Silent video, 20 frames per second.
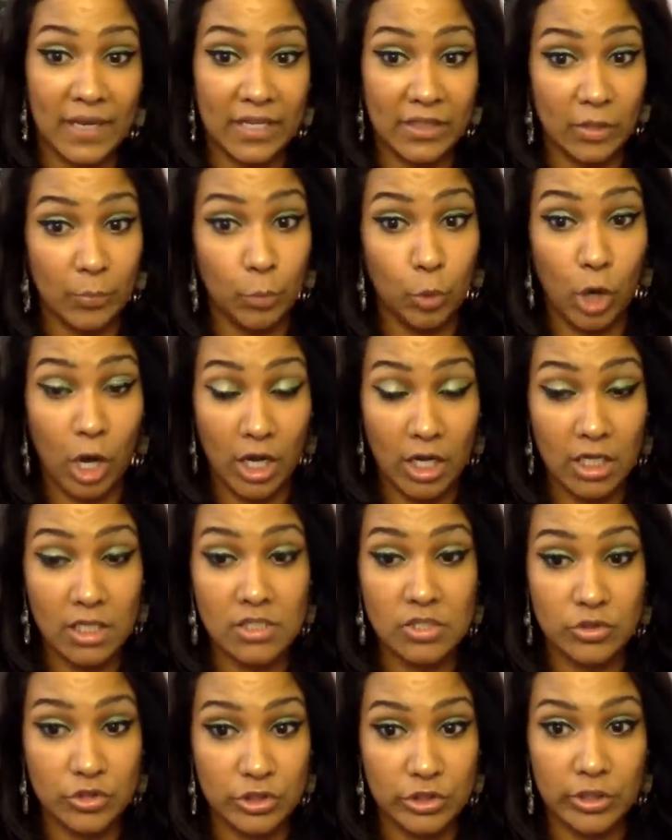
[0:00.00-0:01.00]
and the
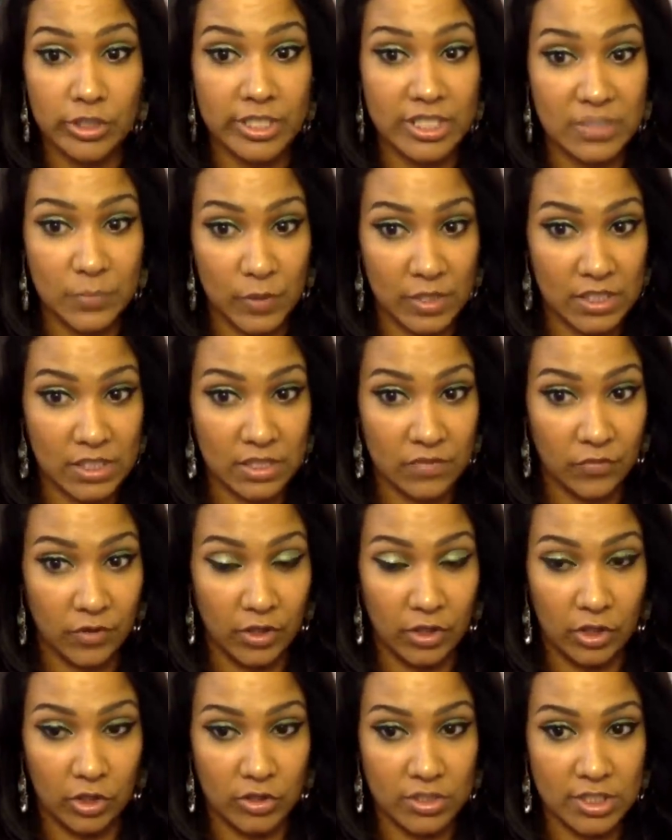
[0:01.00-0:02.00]
products are still expensive
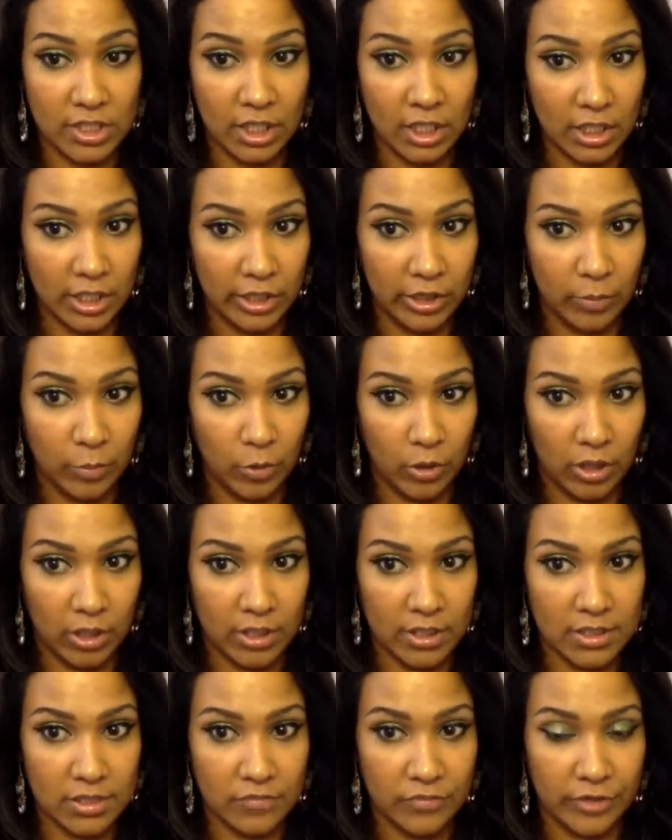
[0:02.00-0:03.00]
and their skincare
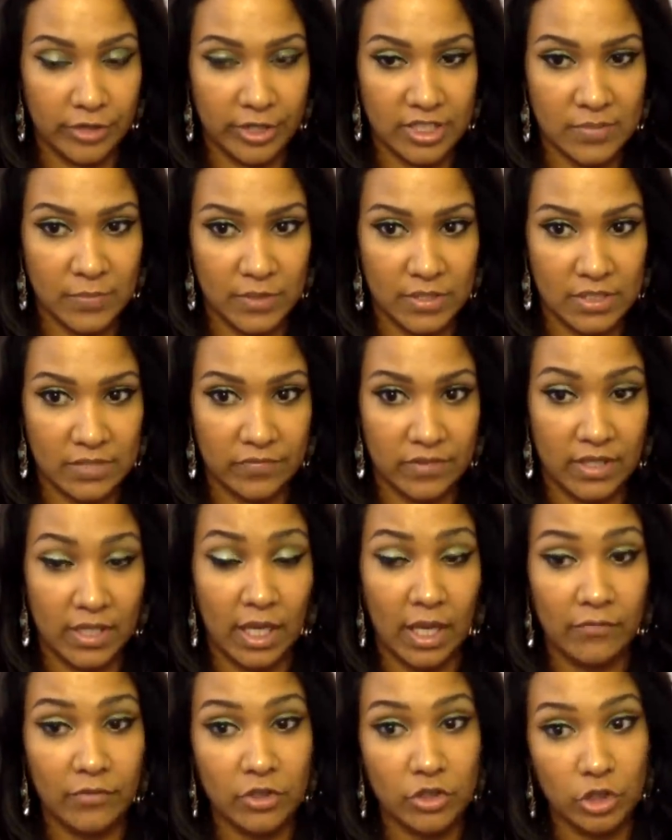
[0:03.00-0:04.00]
products are very expensive and they
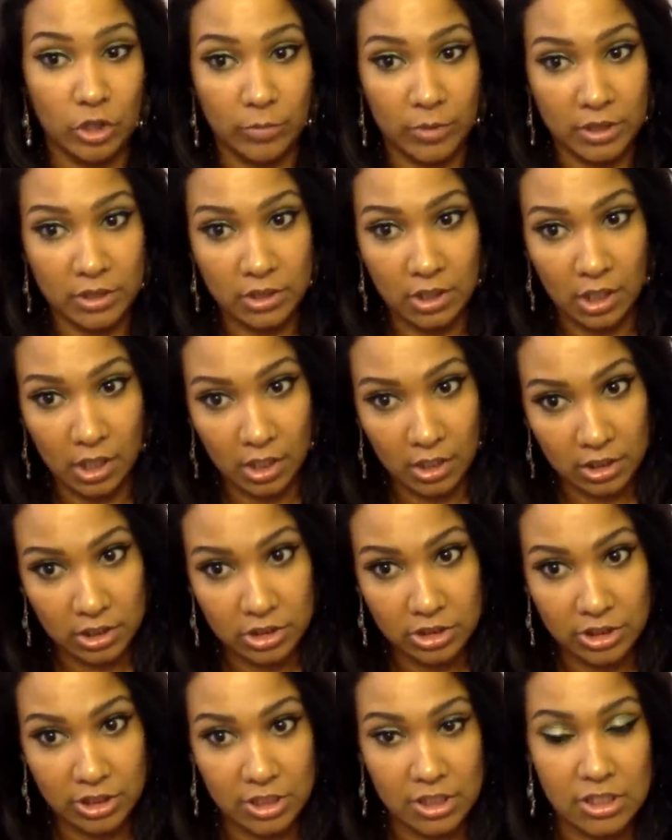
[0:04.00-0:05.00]
have a
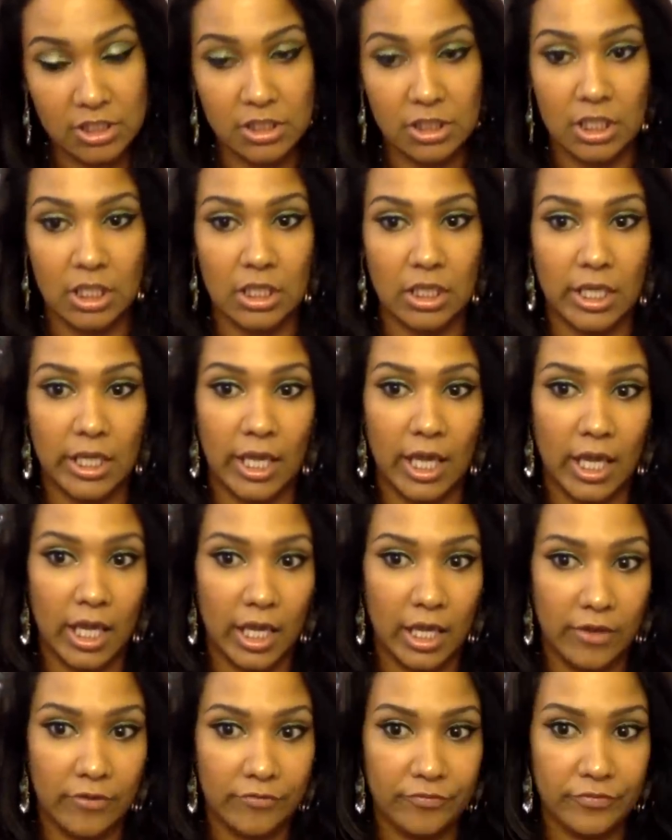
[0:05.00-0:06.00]
dermatologist and they
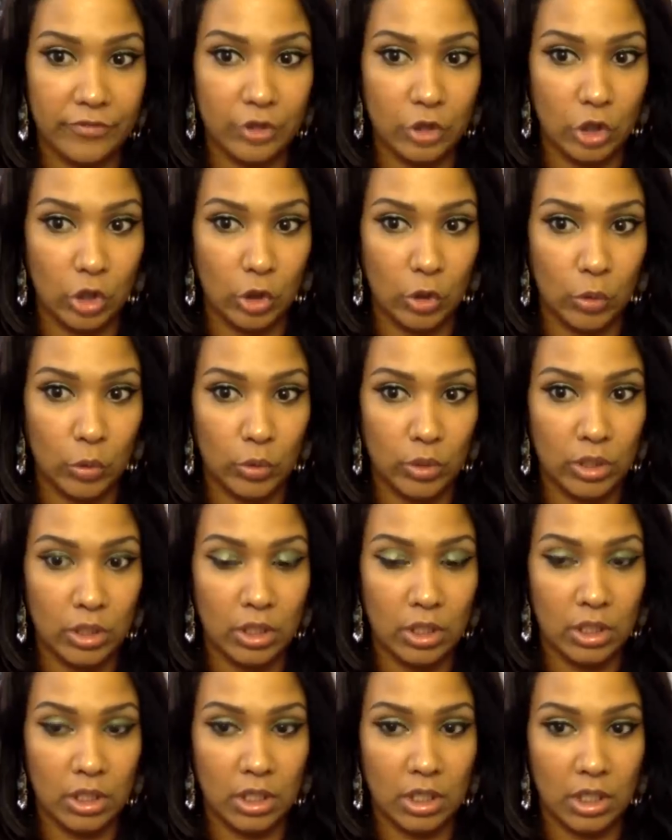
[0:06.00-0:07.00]
have, you know,
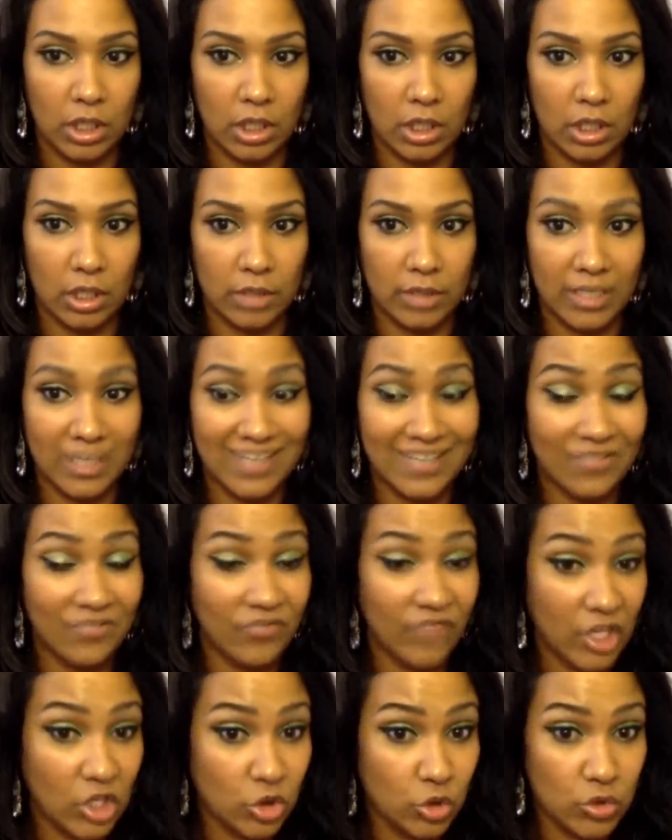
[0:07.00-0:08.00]
uh, they
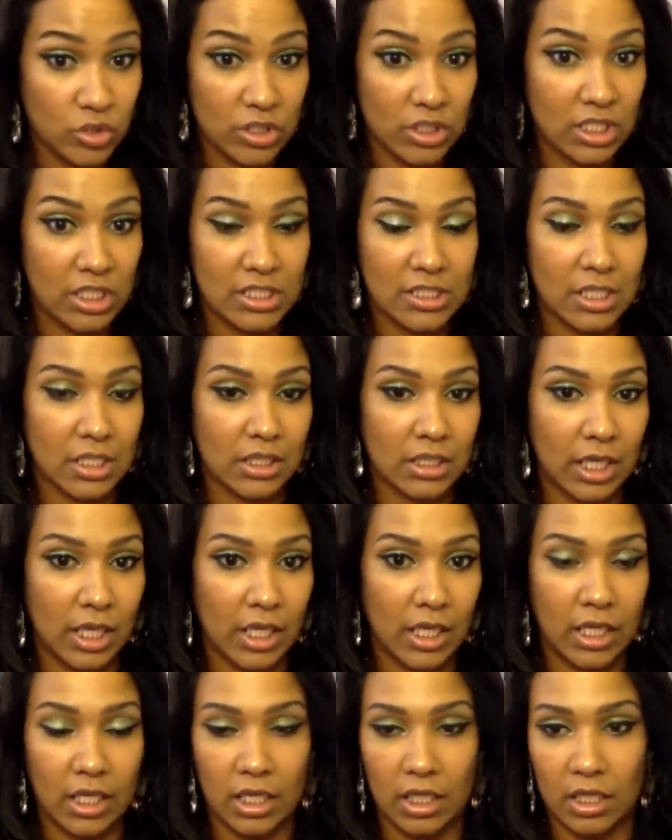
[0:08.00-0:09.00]
get facials and things like
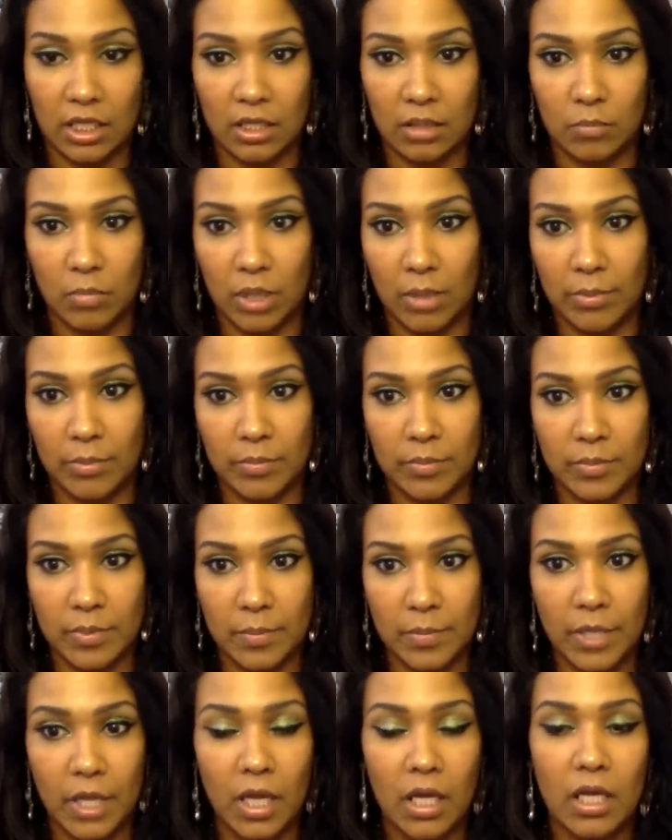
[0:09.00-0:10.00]
that and blah, blah, blah,
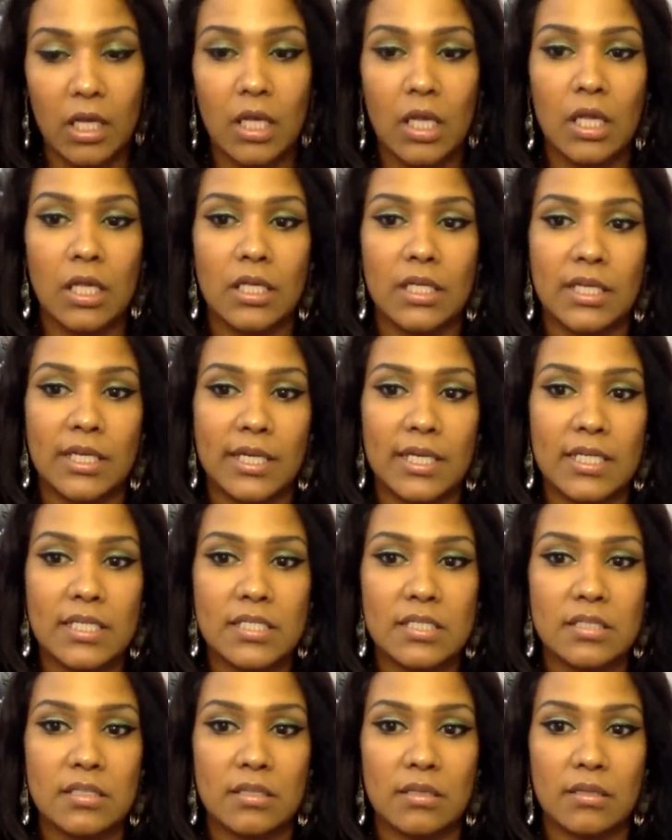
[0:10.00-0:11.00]
blah, blah.
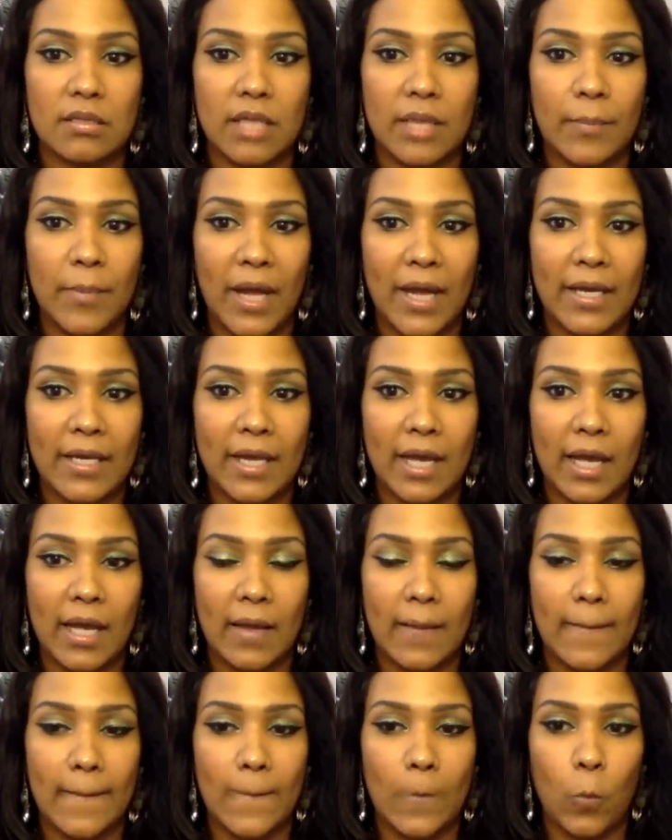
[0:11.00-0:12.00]
Yes, they might
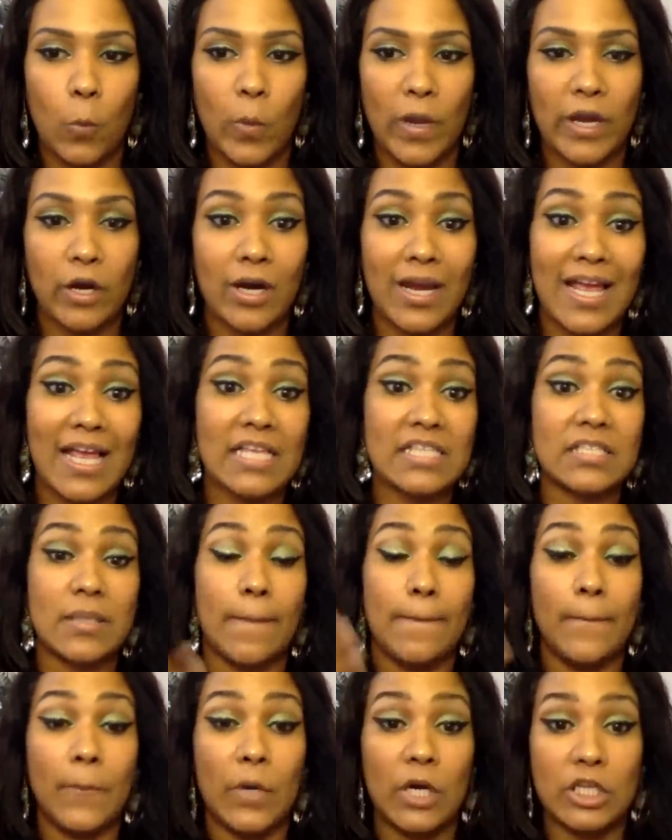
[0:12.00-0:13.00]
not wear as
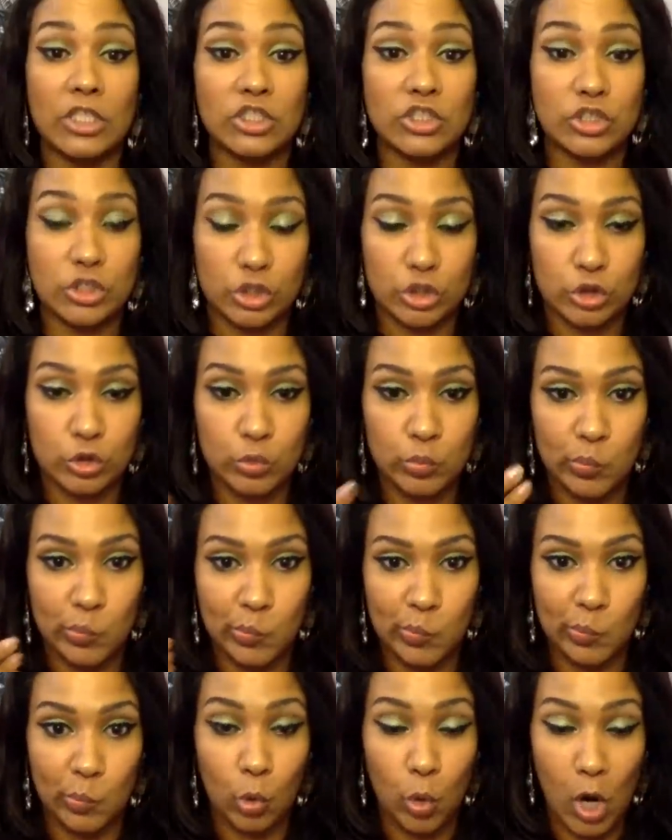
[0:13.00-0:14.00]
much
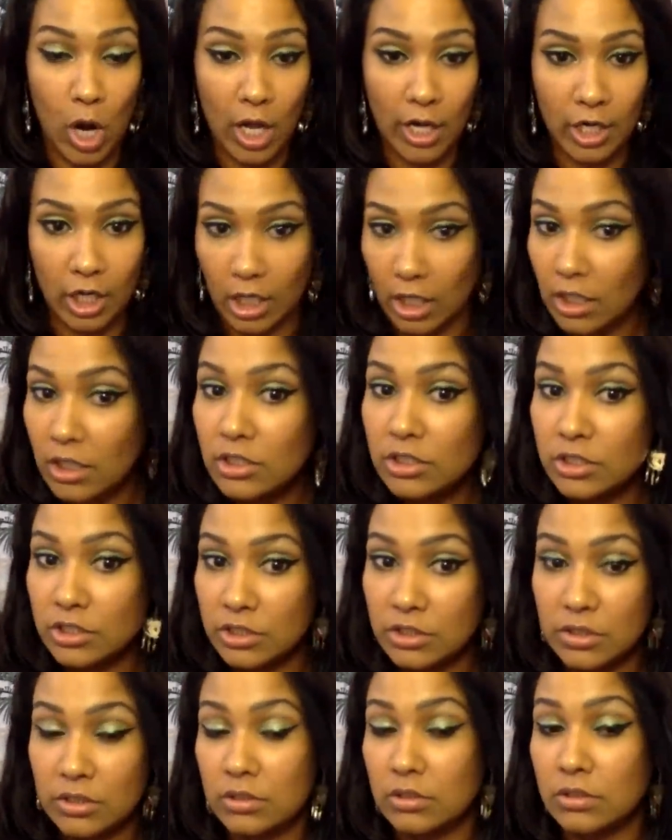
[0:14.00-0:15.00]

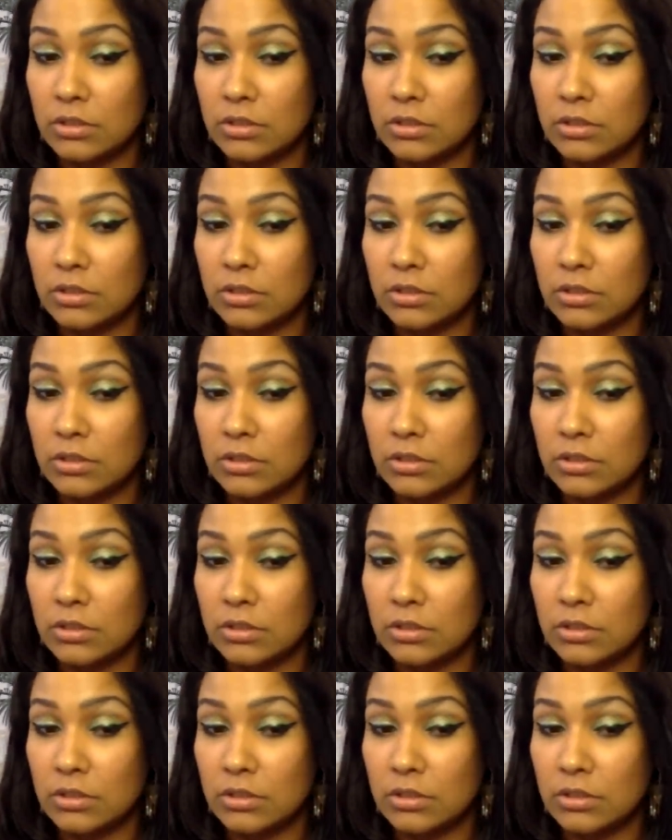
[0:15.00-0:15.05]
product